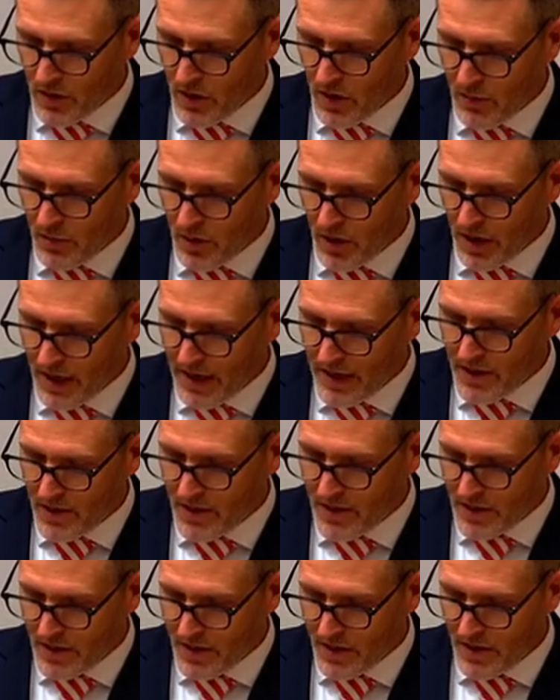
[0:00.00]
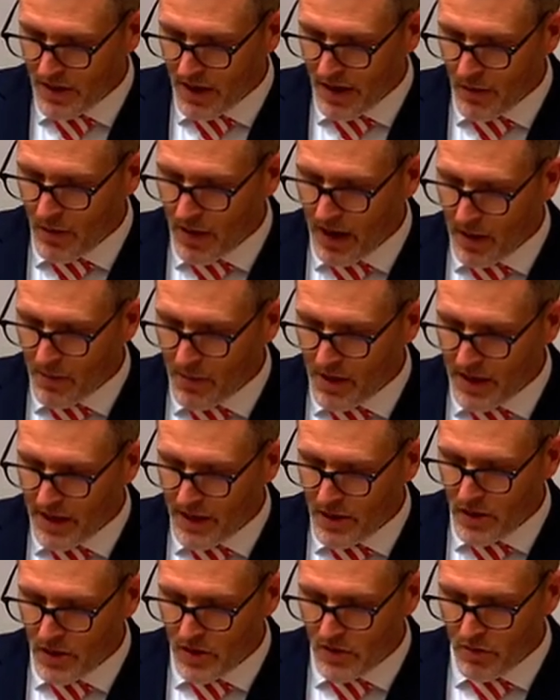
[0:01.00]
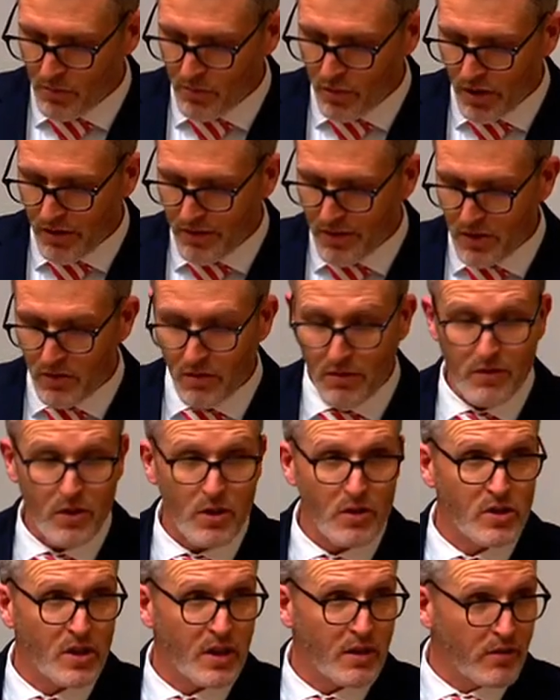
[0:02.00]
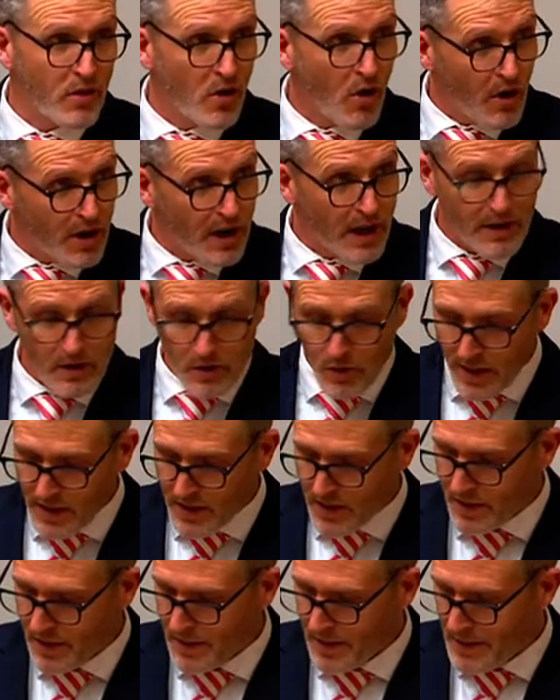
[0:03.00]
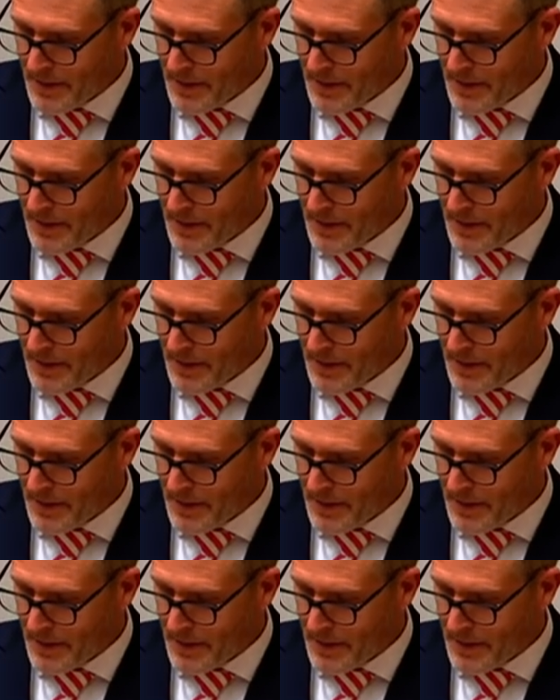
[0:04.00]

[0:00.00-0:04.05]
Communications that there are recommendations from previous reviews that have gone unaddressed,